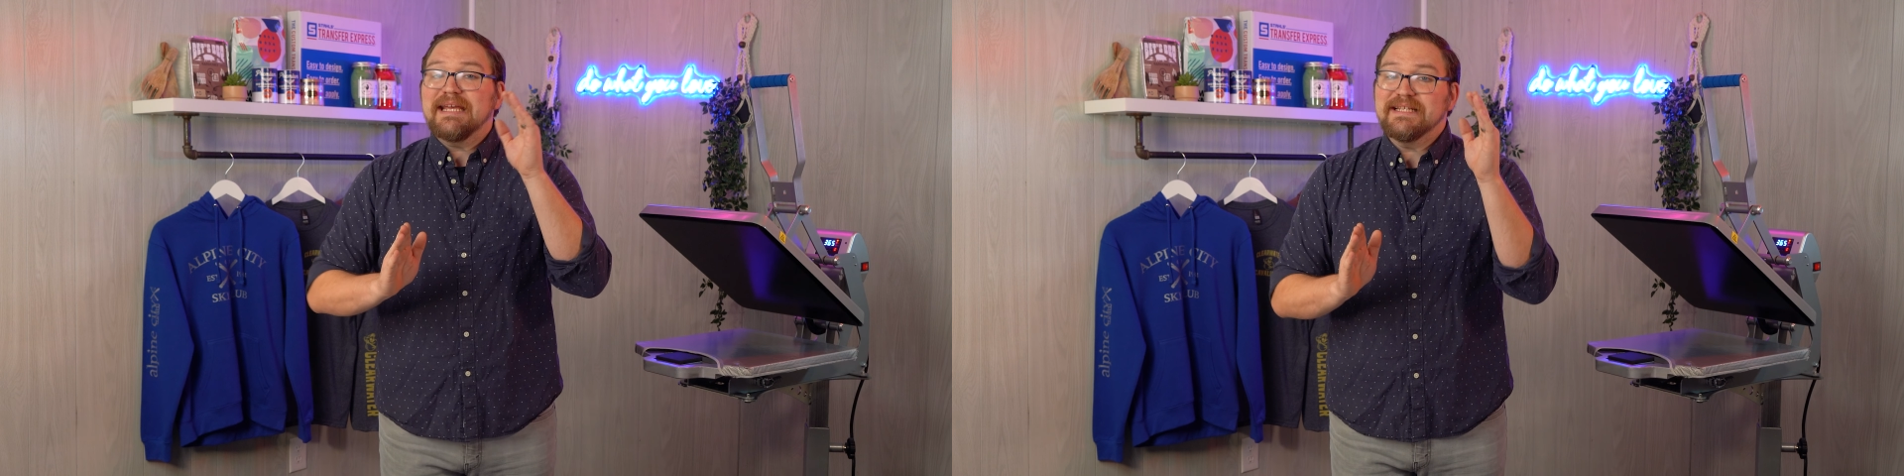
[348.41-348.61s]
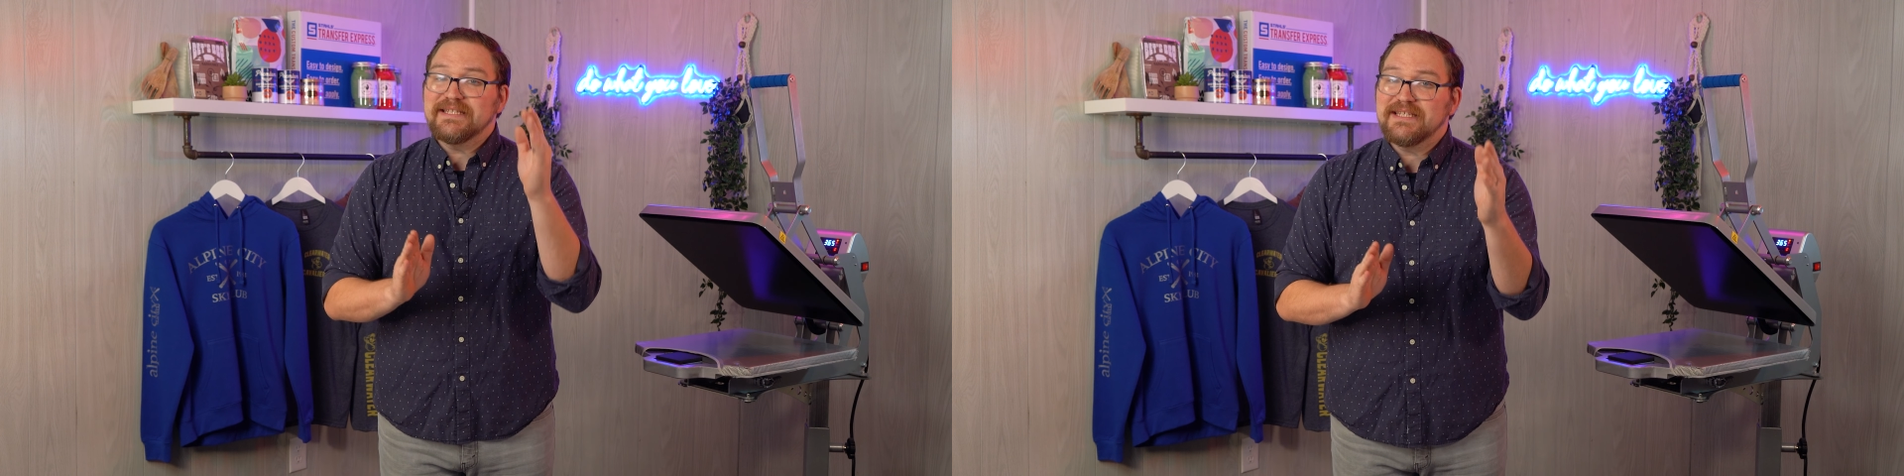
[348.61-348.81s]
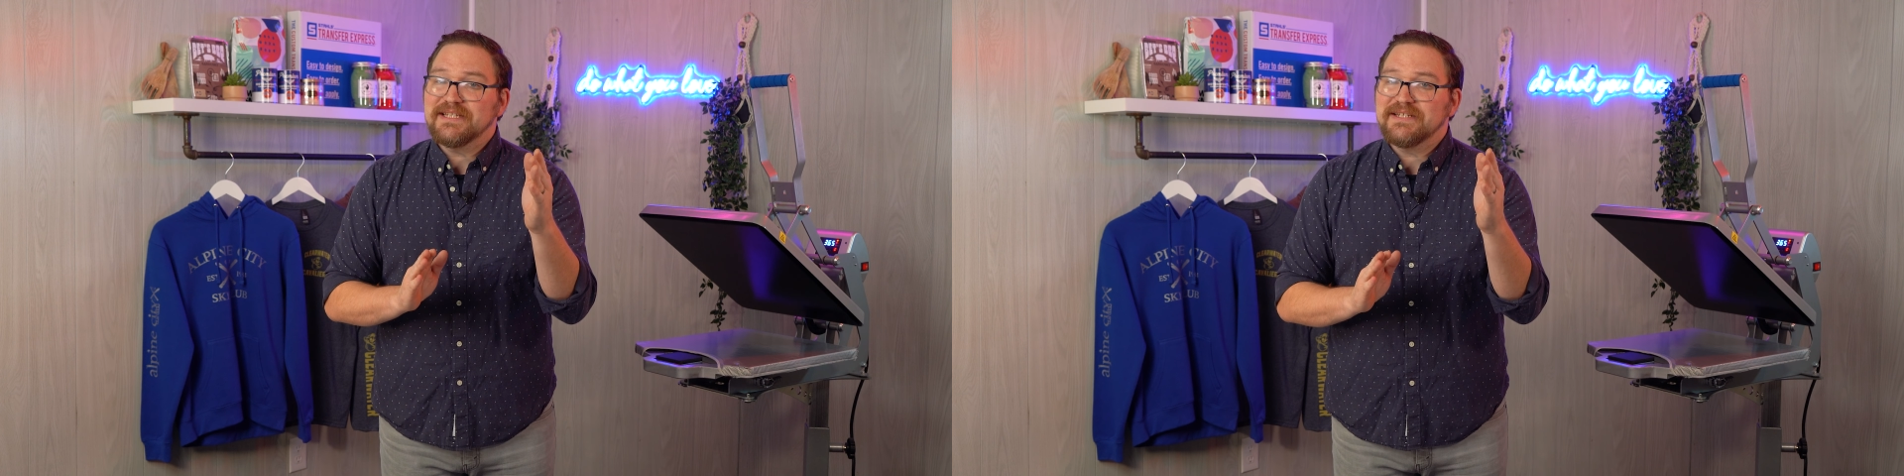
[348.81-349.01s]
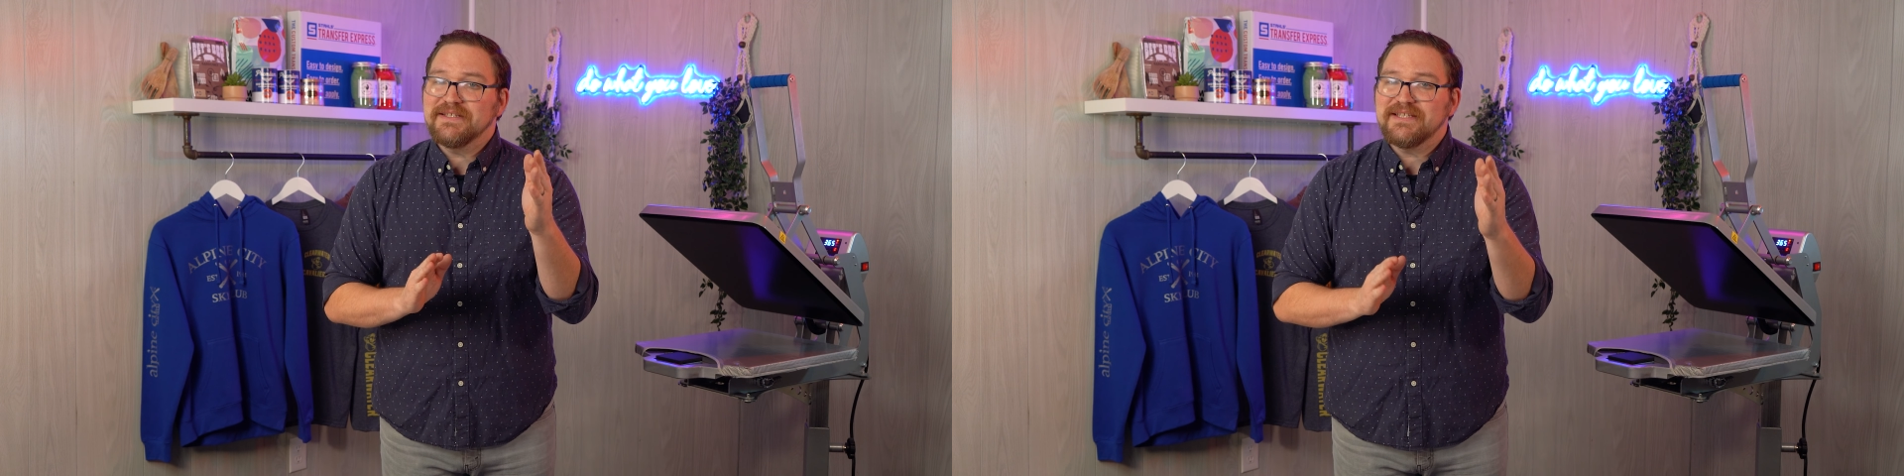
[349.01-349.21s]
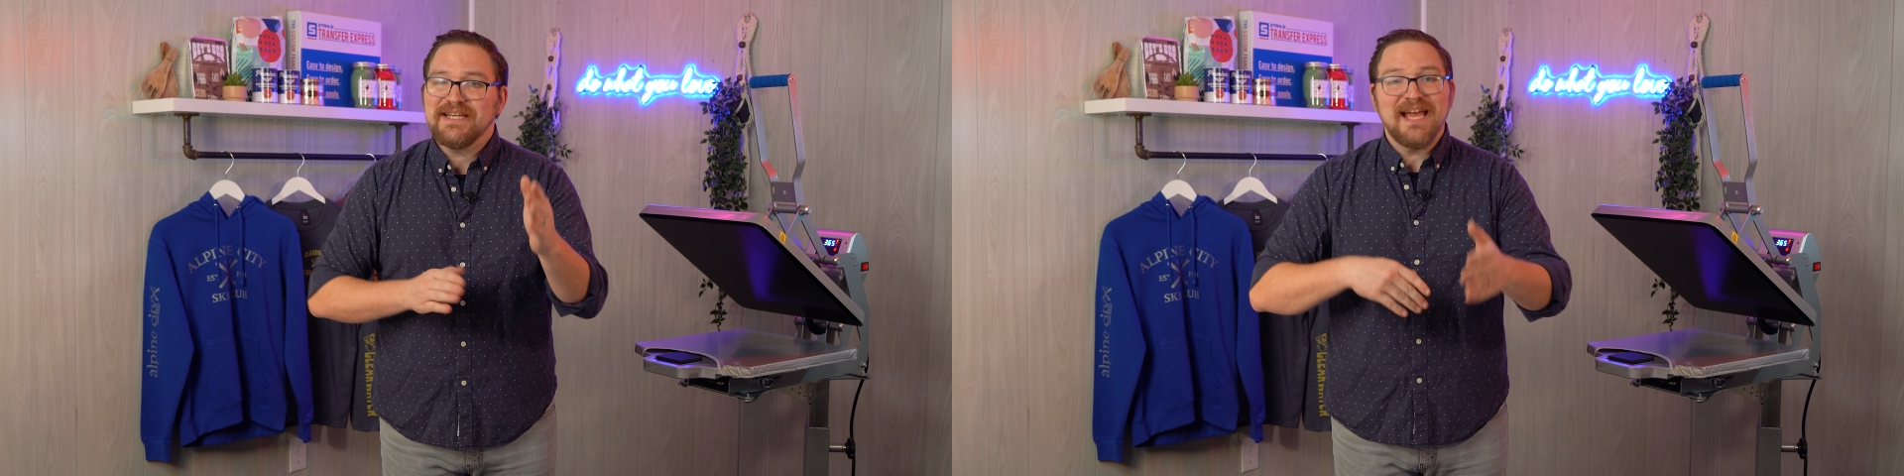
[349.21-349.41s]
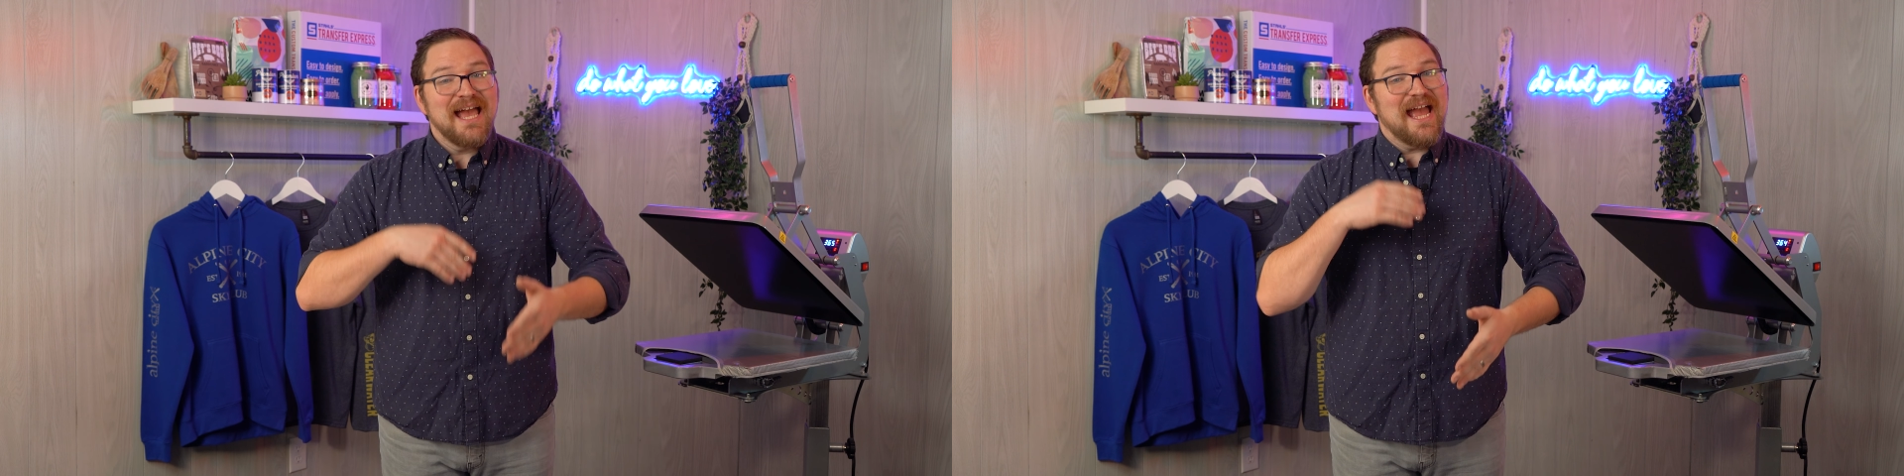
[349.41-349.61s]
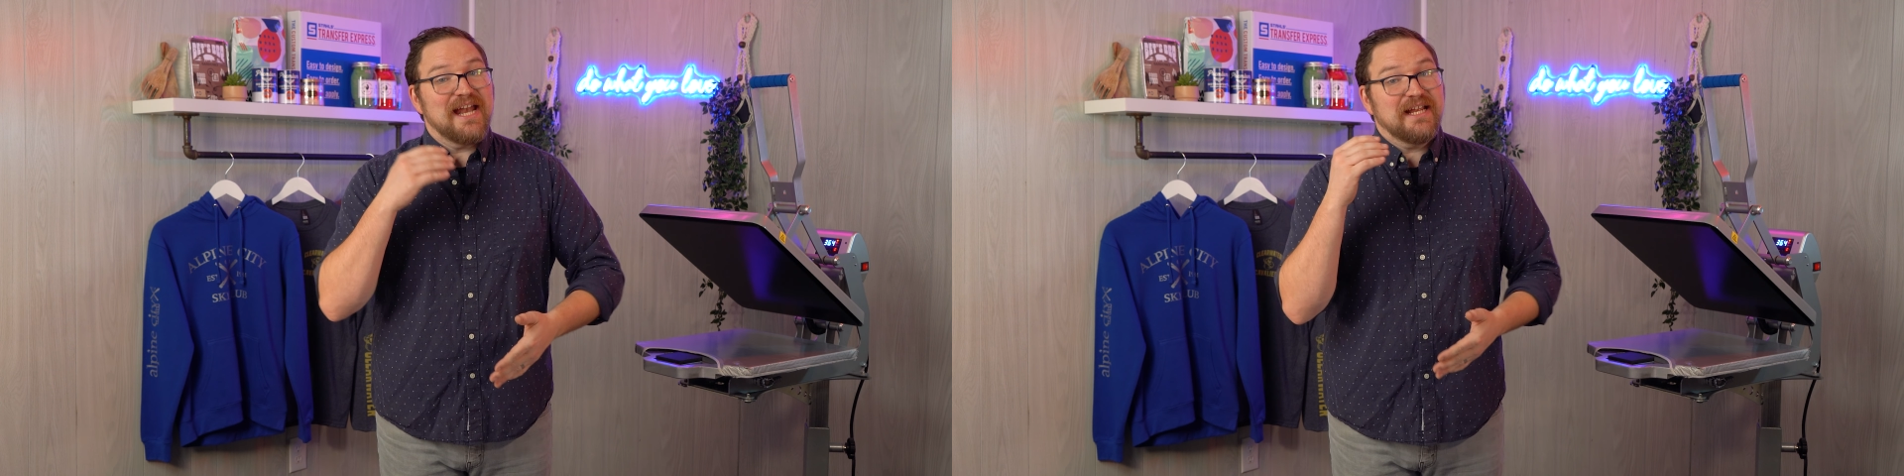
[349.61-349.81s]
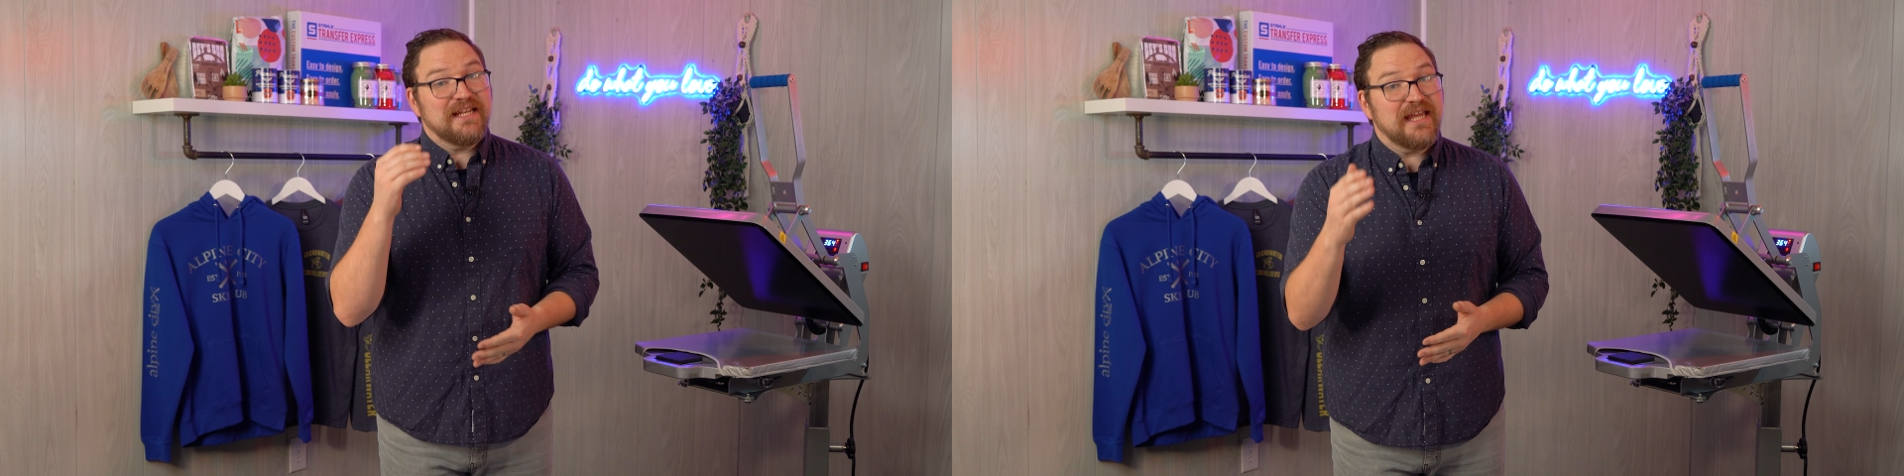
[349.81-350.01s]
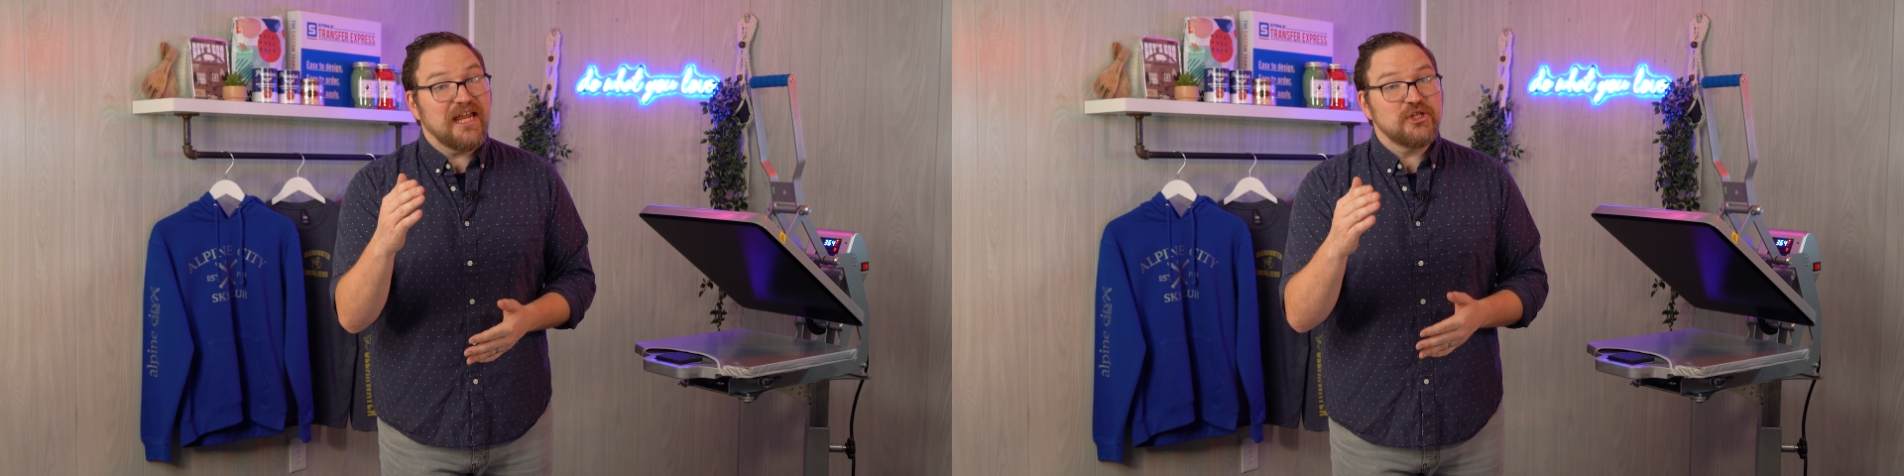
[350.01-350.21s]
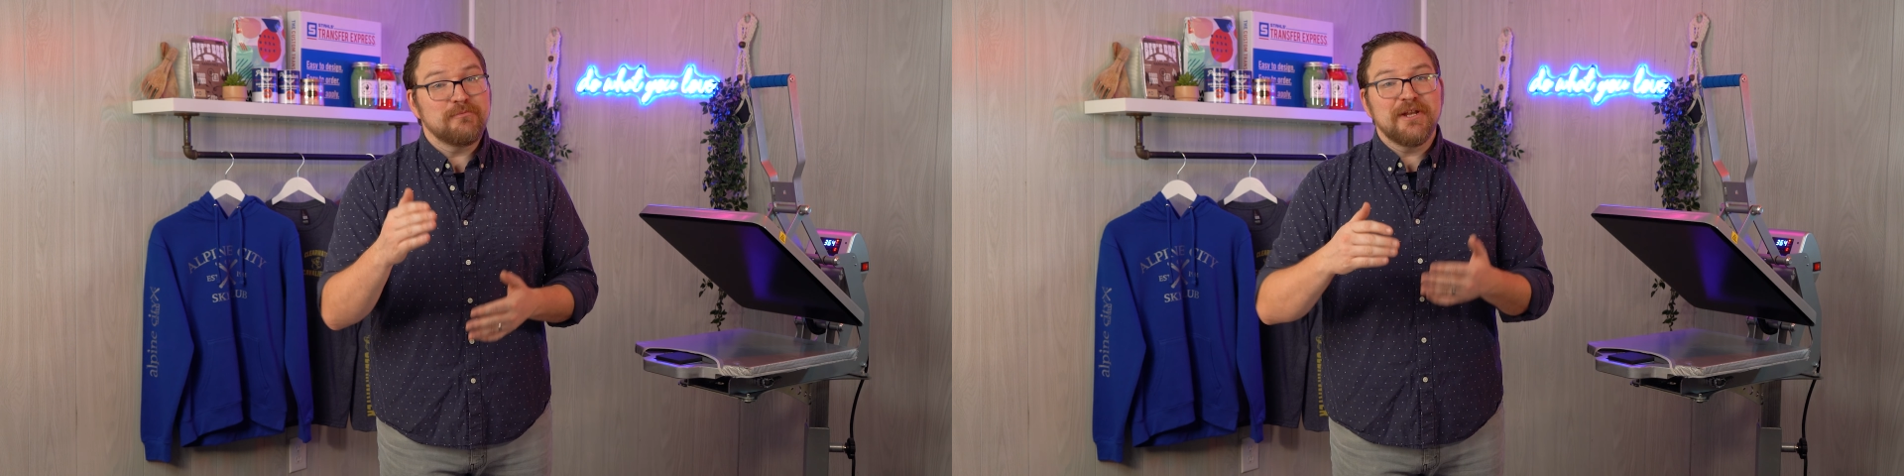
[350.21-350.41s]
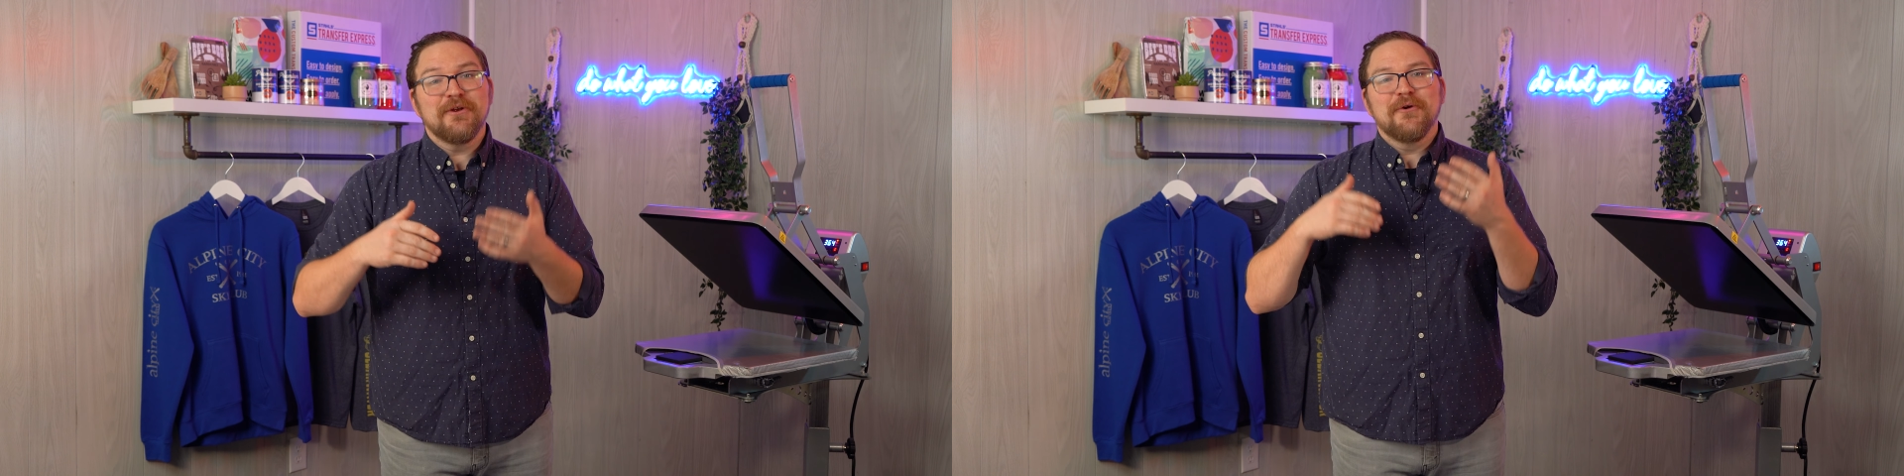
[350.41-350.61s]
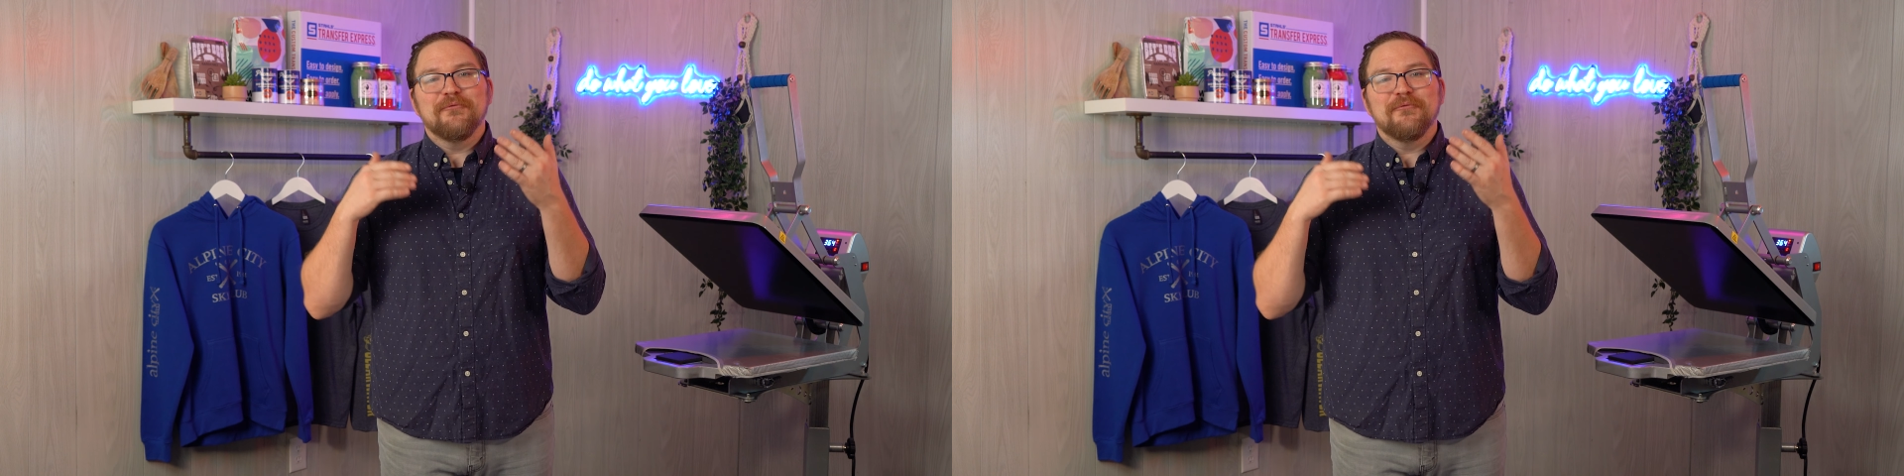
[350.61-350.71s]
consistency and engagement